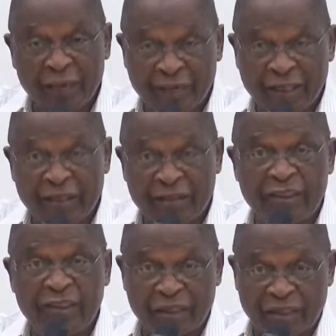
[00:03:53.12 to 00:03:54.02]

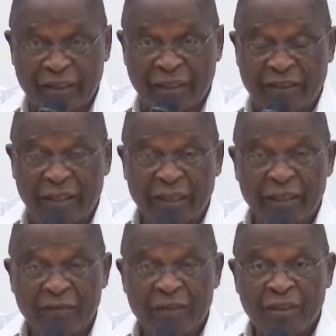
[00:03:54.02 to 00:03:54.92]
emergency shelters.
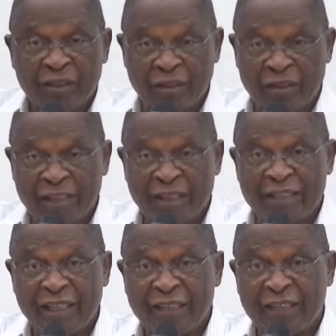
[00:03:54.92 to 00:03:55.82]
The reason
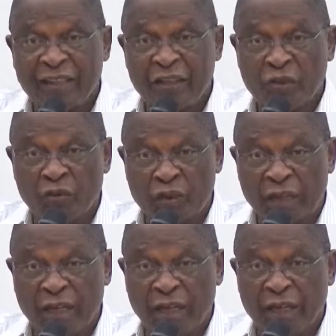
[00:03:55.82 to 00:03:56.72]
is that it's
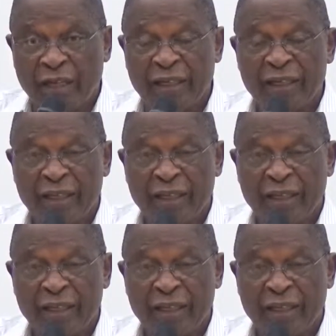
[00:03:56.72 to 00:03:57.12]
usually